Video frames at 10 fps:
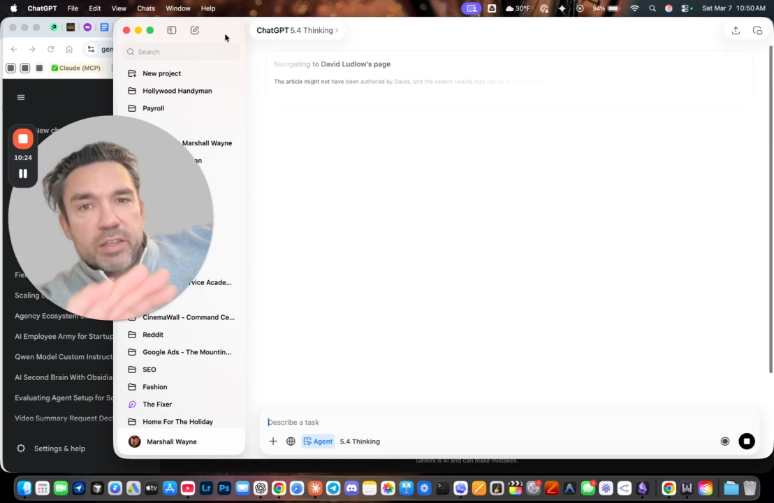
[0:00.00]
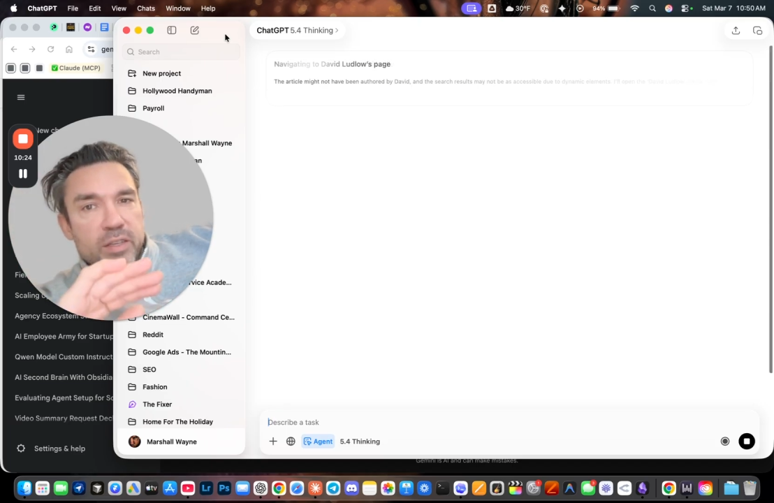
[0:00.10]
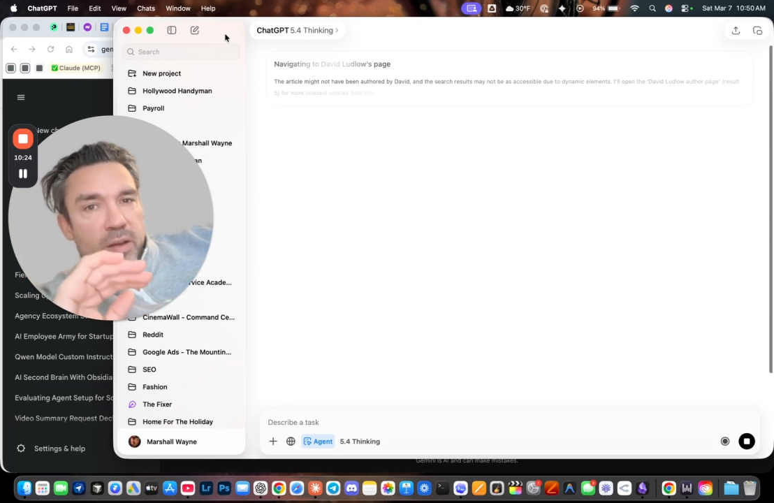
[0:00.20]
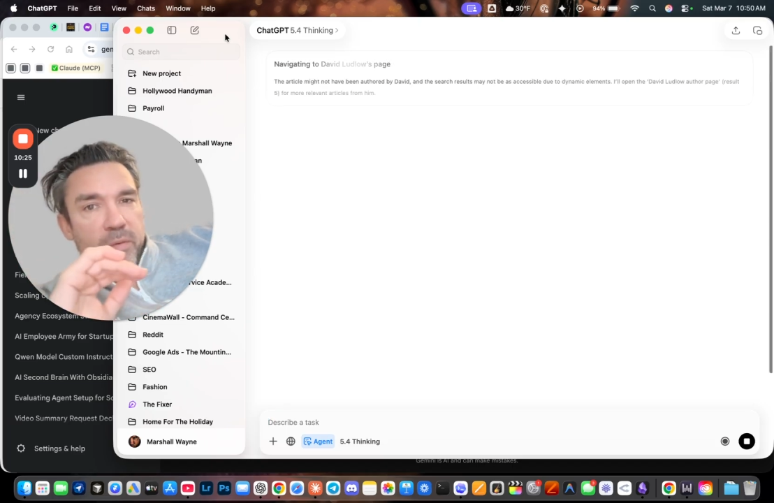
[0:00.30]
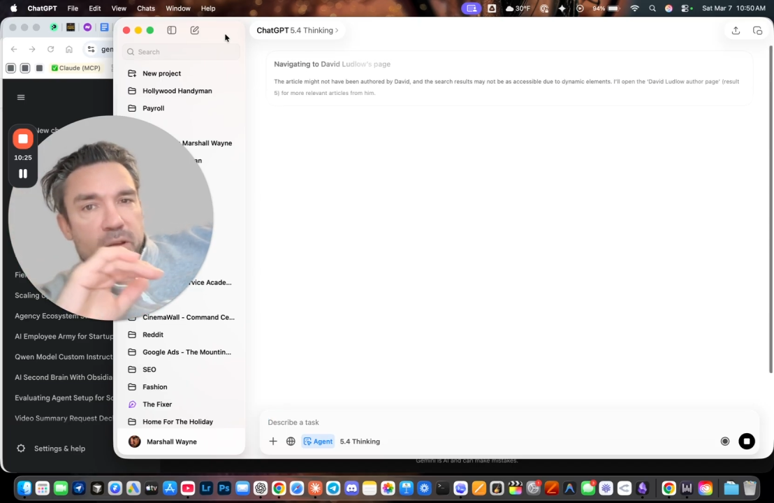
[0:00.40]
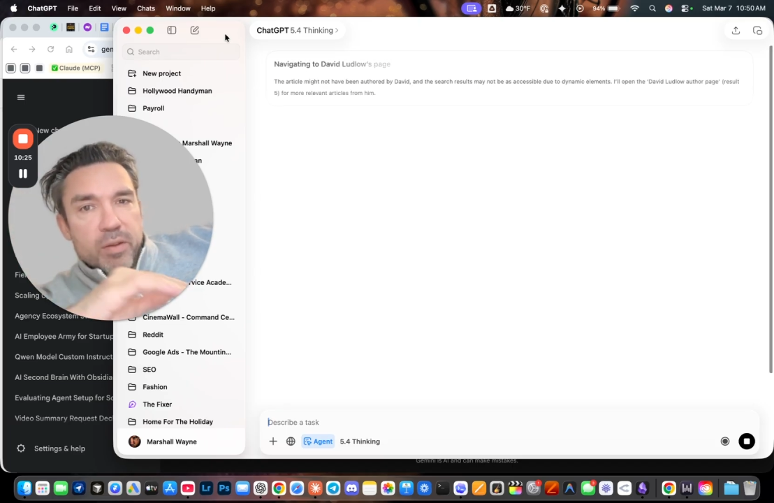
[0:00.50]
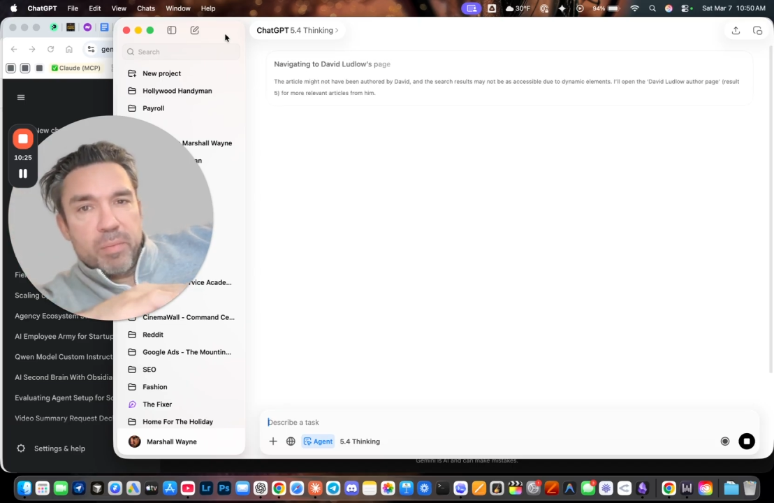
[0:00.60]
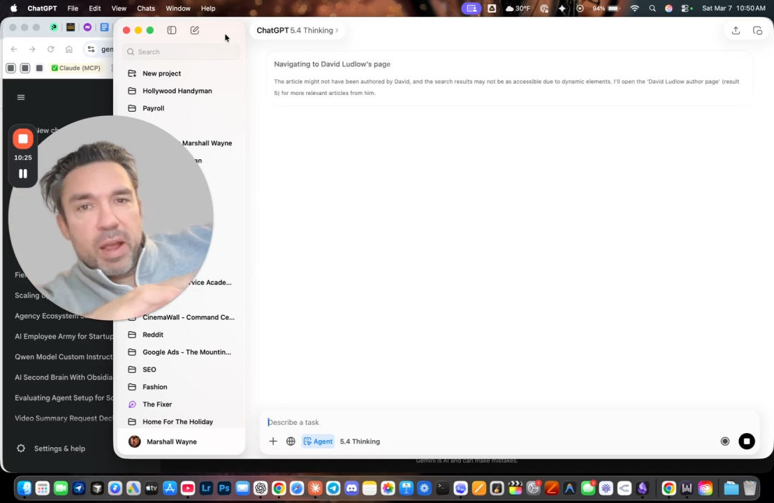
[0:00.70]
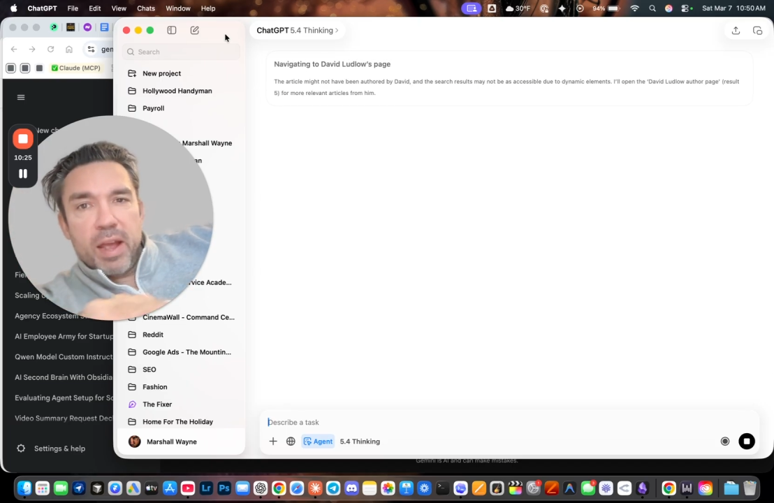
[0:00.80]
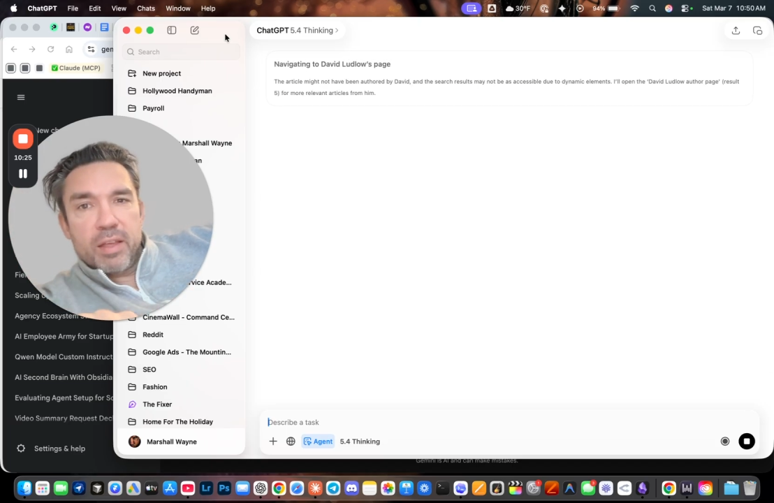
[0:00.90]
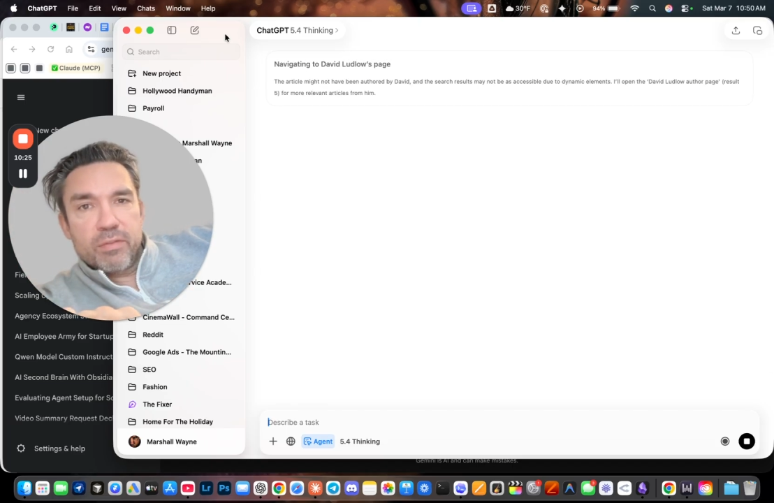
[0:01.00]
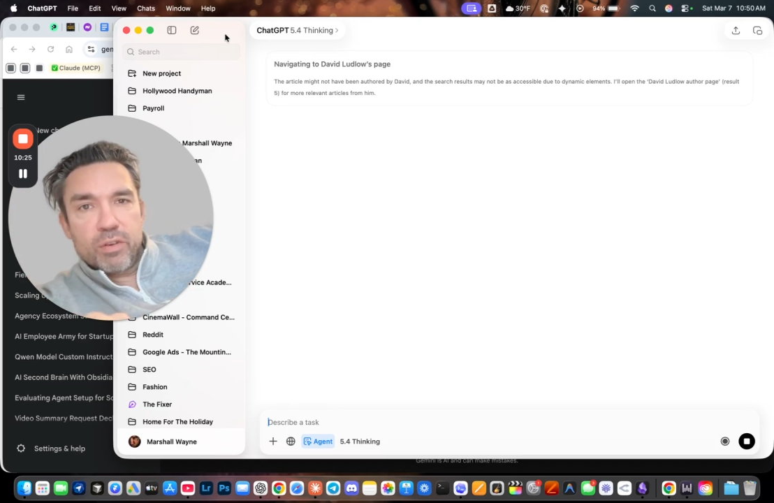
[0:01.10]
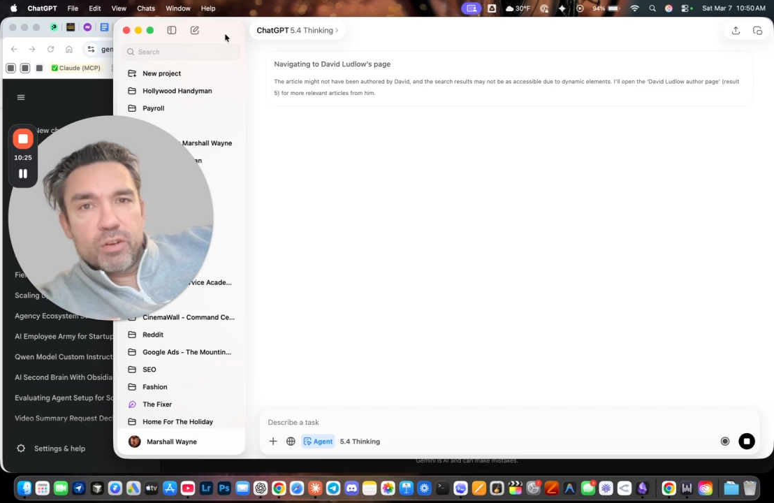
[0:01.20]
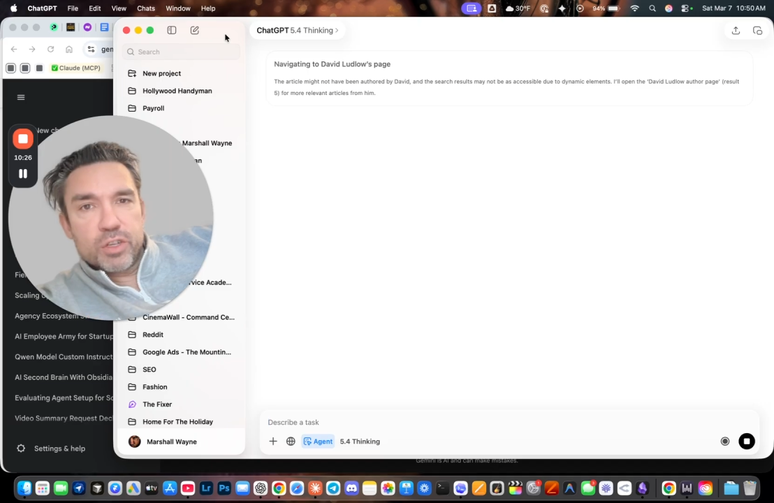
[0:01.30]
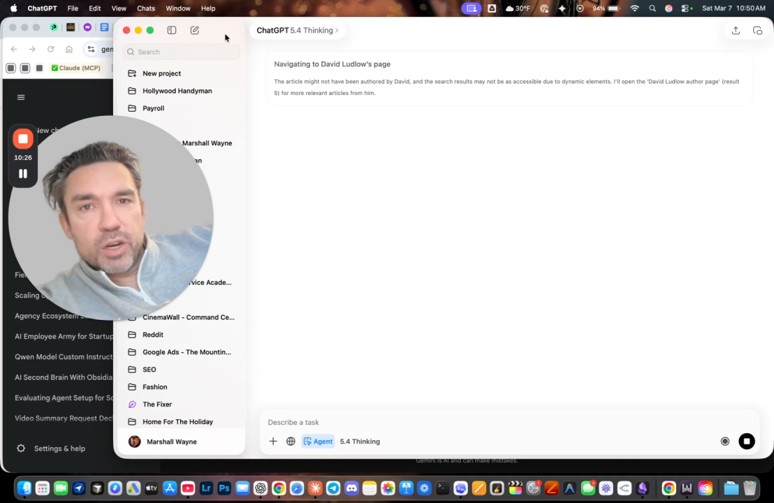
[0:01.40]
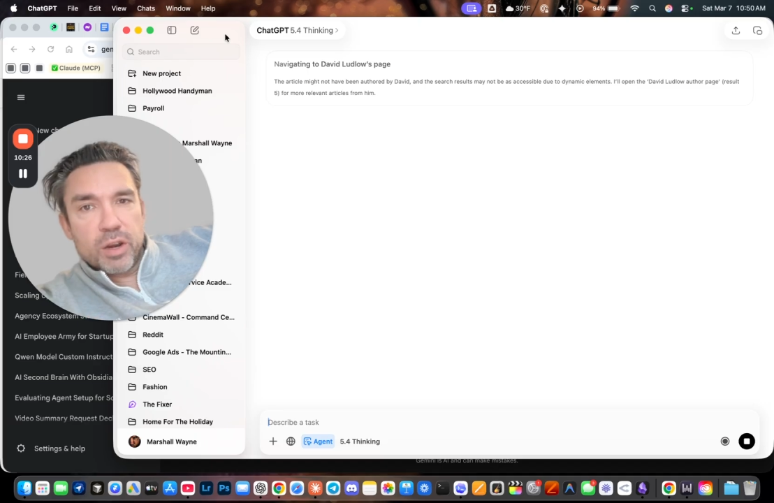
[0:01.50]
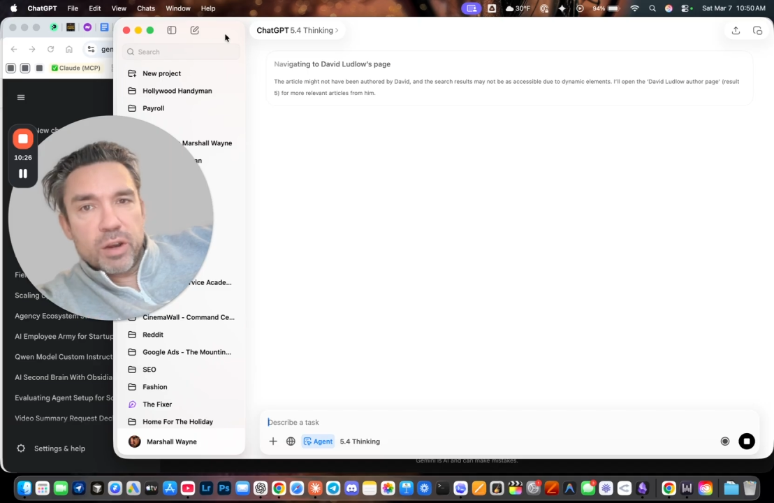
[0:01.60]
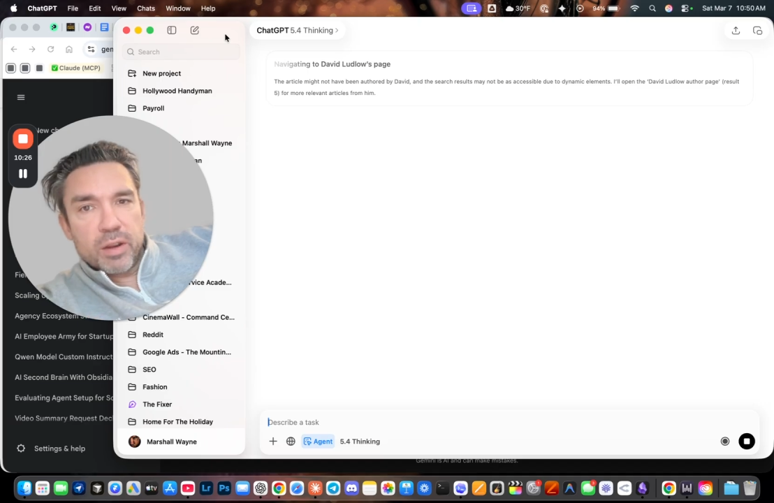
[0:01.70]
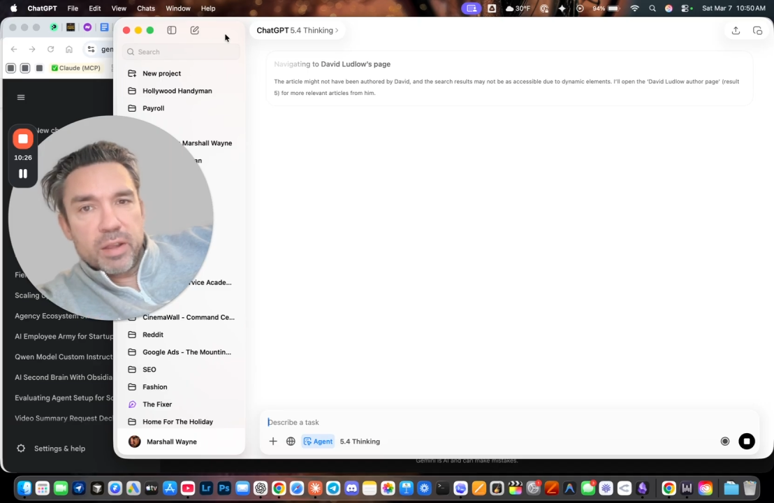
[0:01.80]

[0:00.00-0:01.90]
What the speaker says: some other path for sure,